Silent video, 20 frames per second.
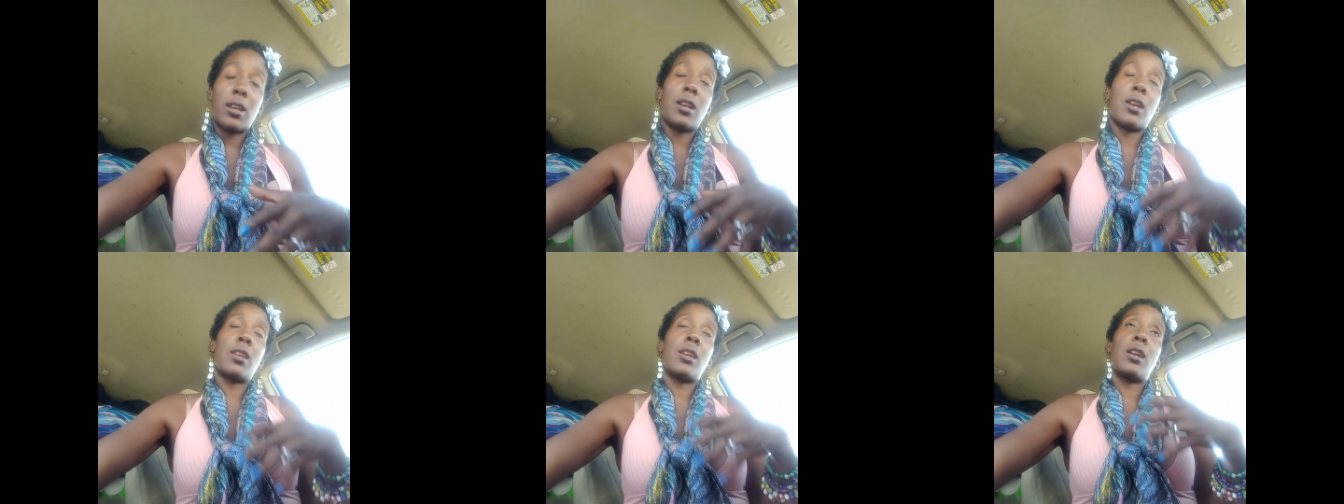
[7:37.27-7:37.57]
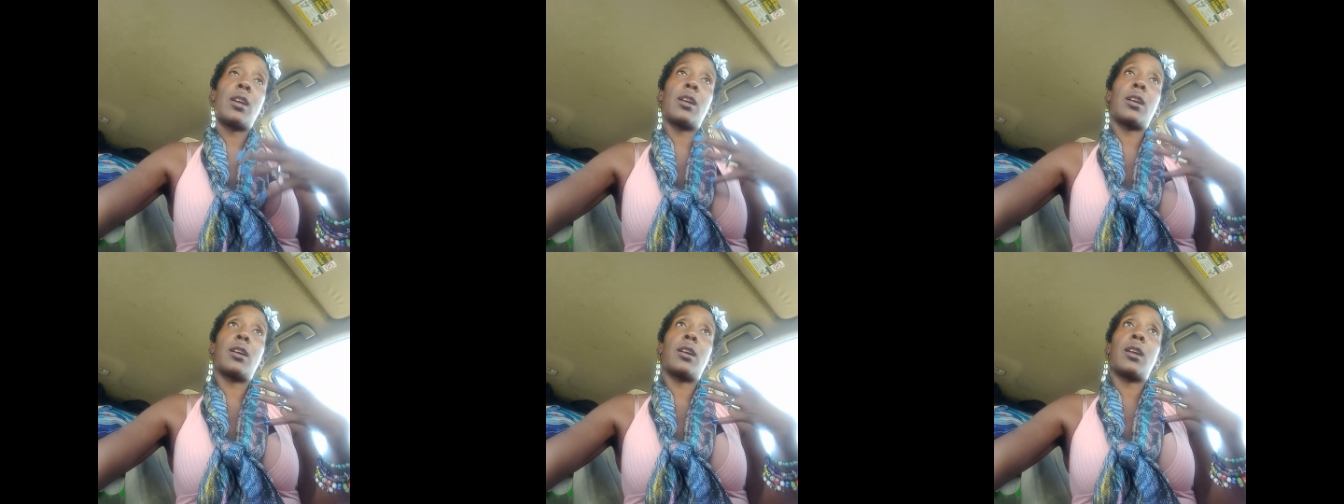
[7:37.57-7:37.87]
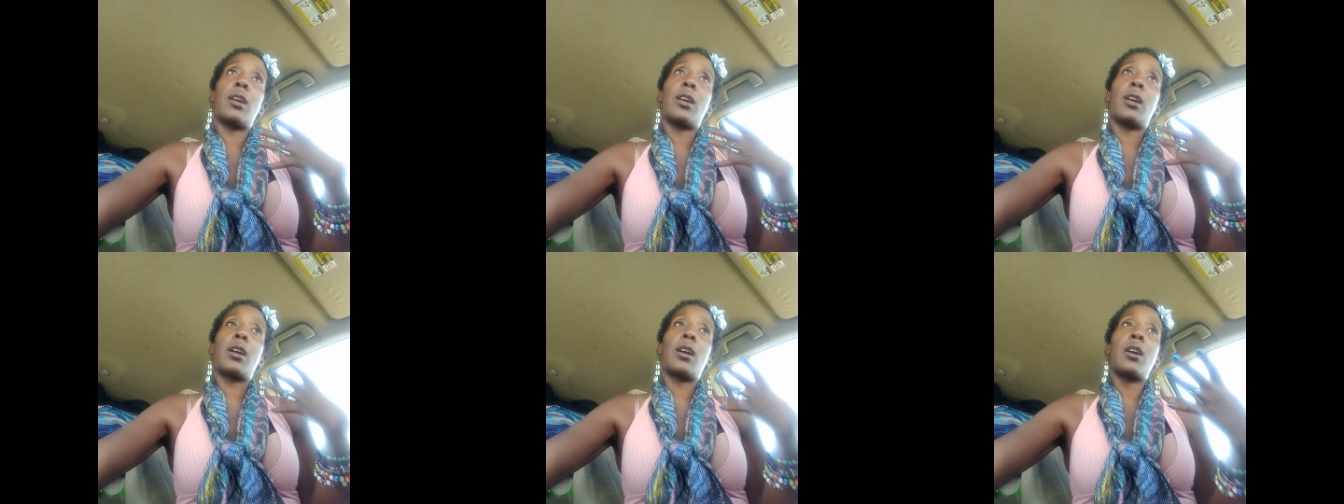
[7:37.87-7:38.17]
and
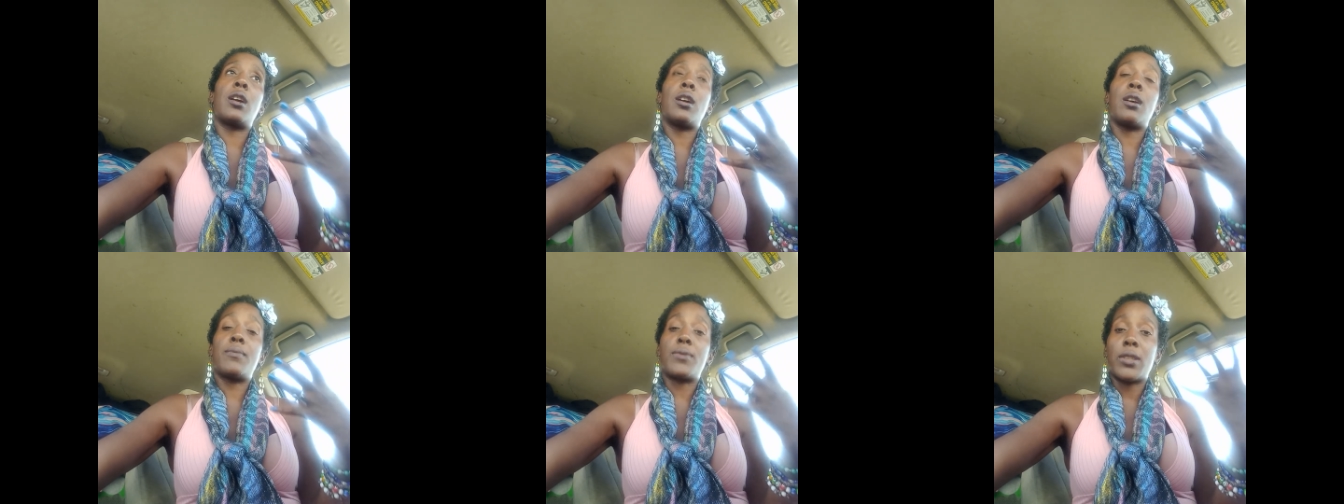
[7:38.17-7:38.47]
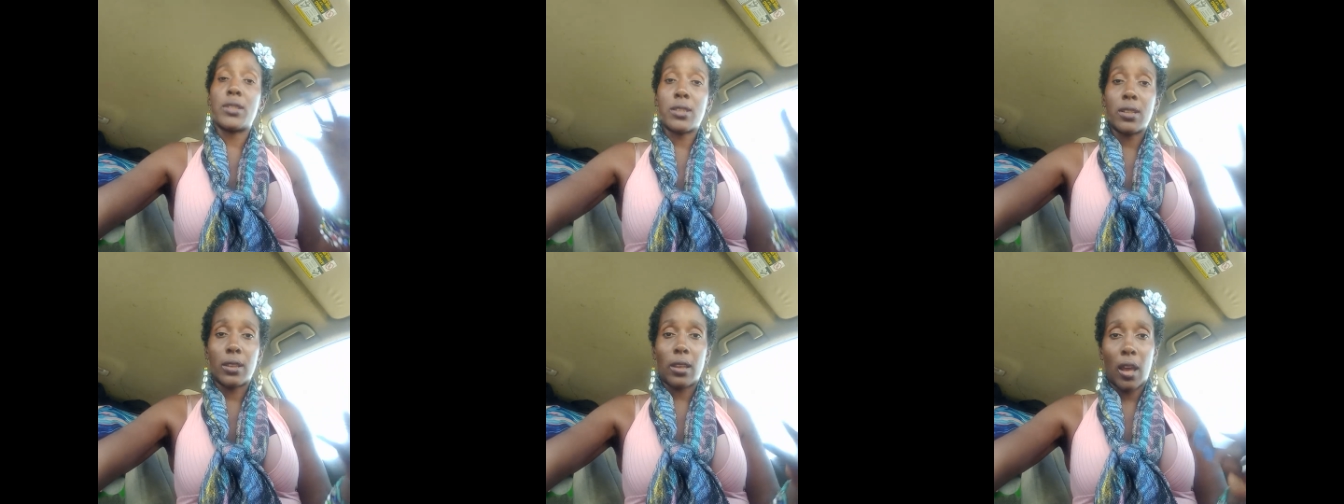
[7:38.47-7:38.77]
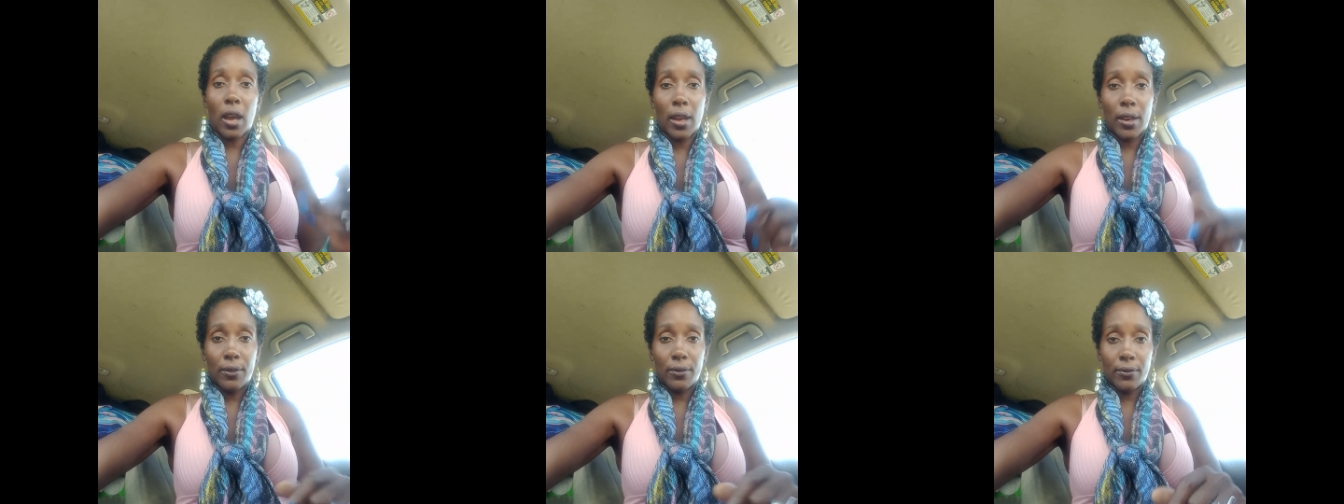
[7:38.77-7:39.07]
it comes into
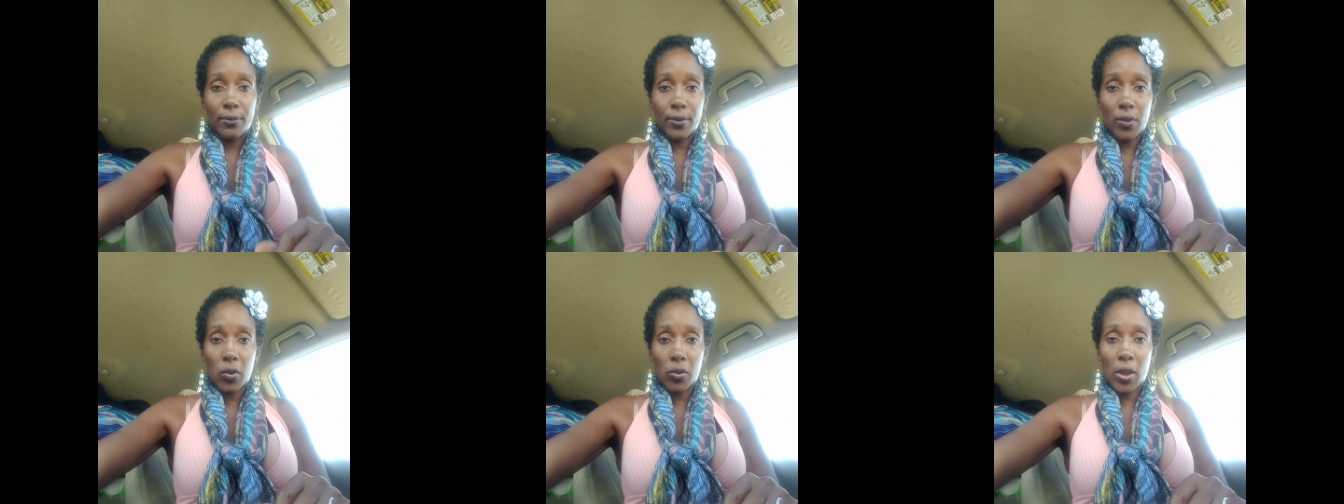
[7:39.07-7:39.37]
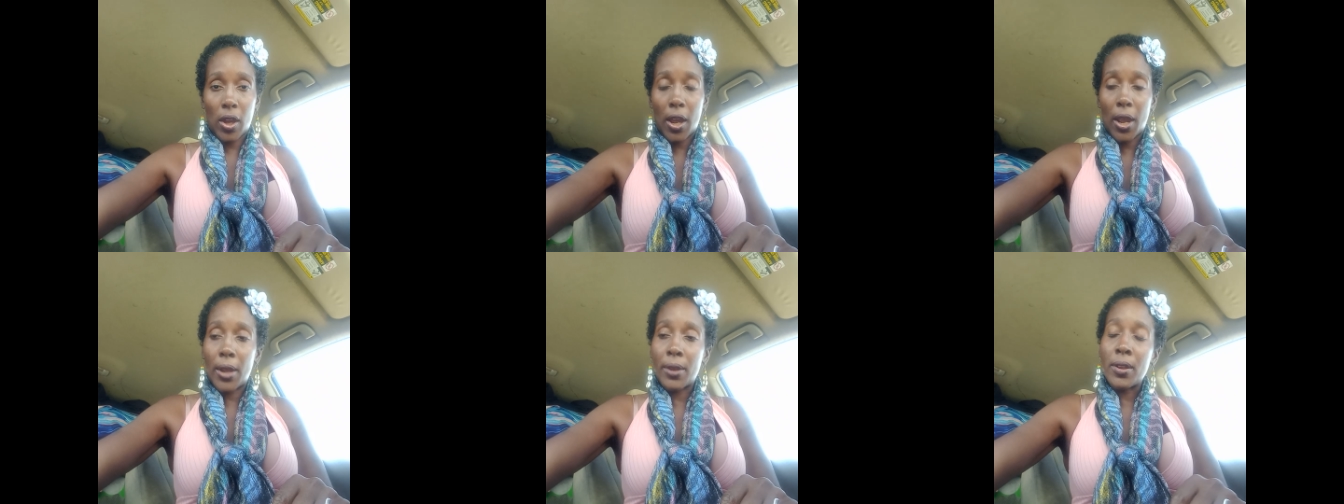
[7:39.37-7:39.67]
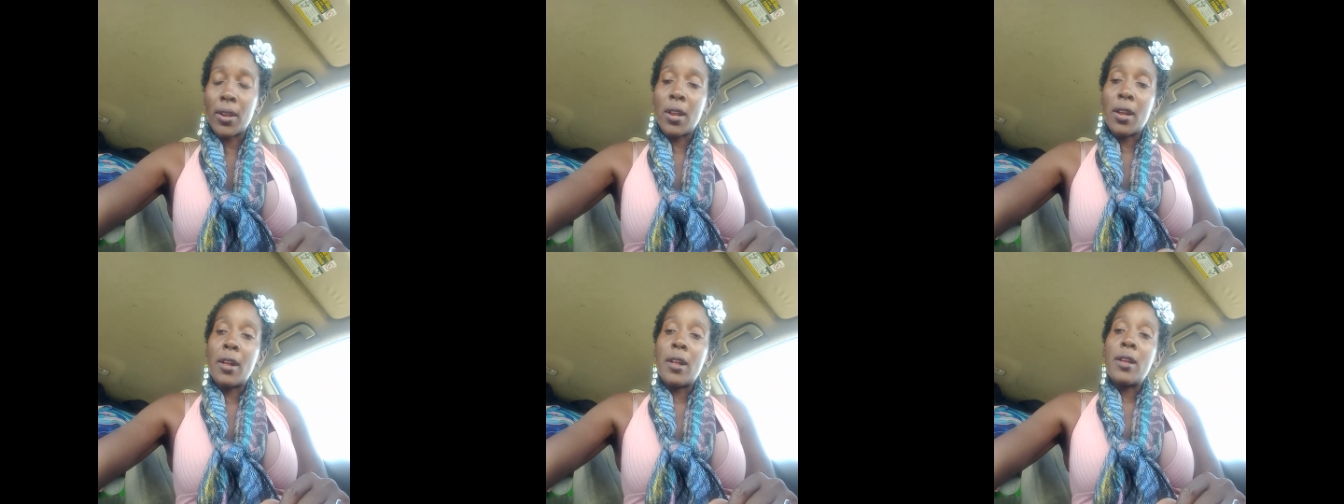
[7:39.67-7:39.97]
life. Okay,
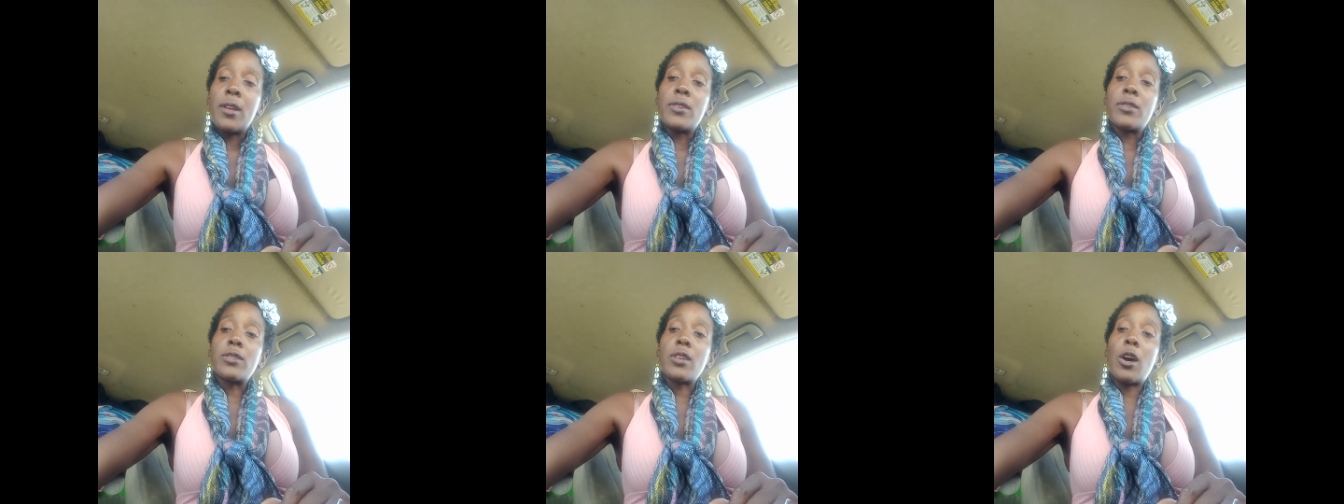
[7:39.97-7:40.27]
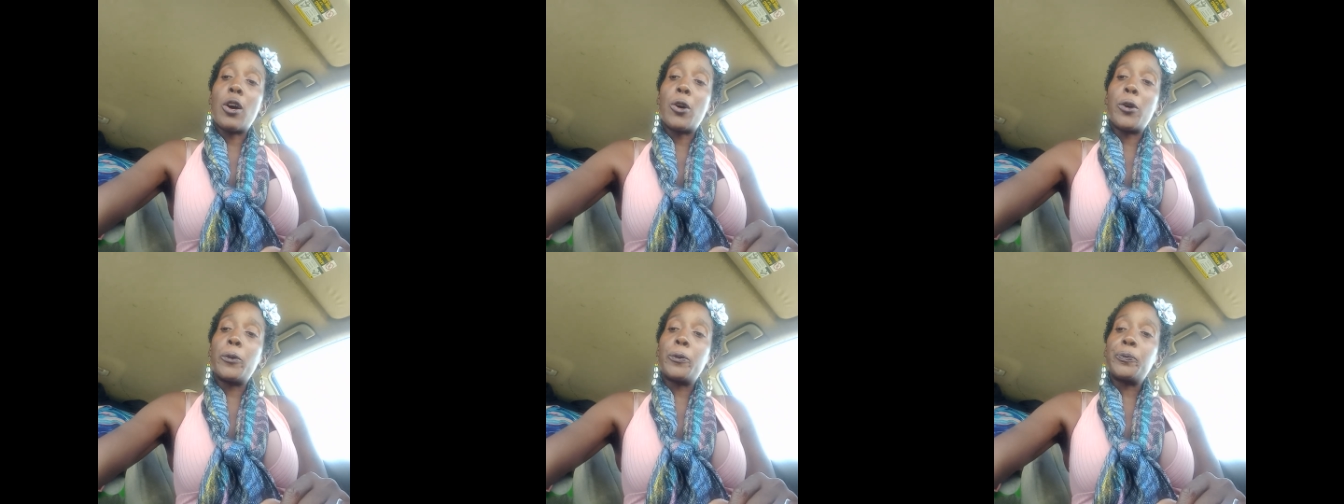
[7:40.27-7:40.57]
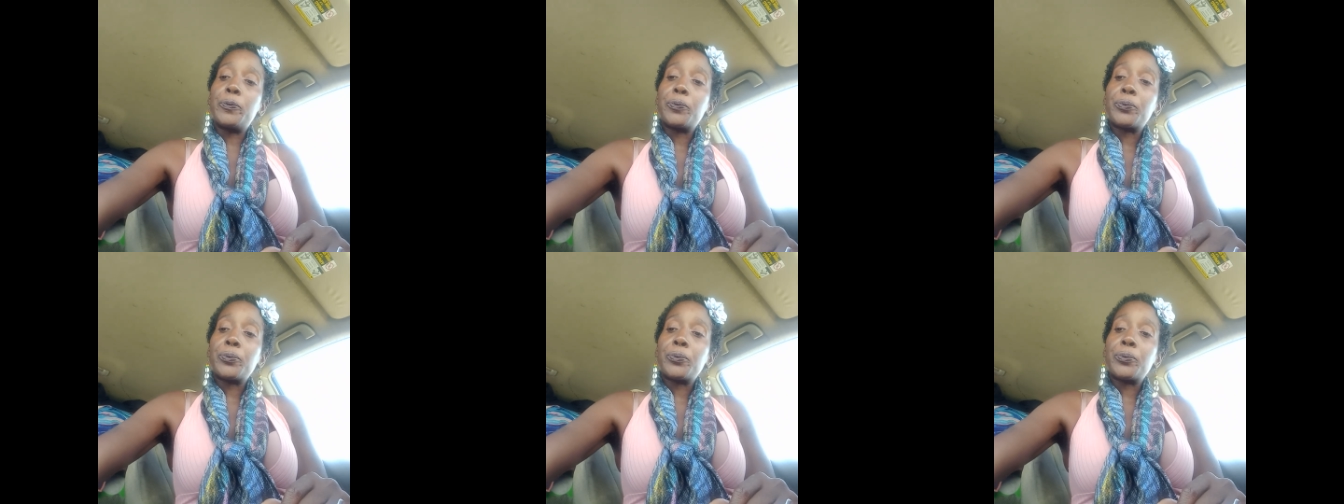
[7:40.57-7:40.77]
so